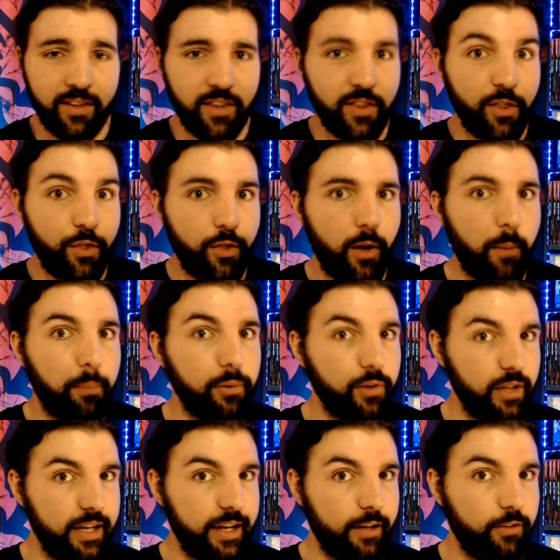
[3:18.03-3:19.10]
the
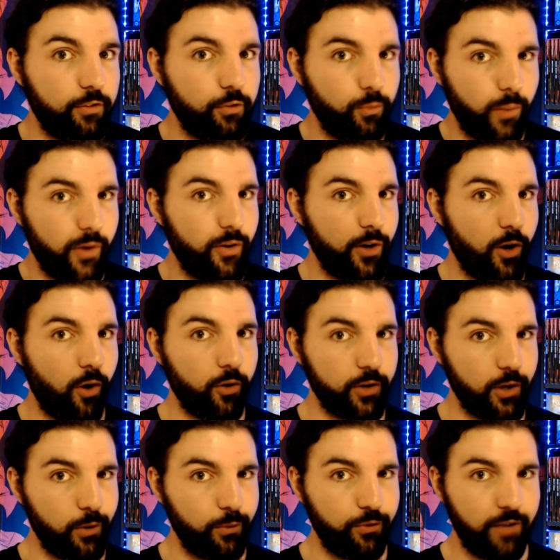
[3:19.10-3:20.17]
place where it all
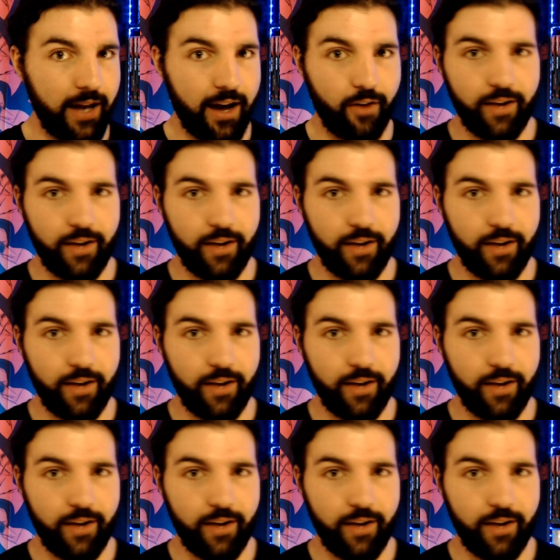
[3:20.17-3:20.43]
goes down.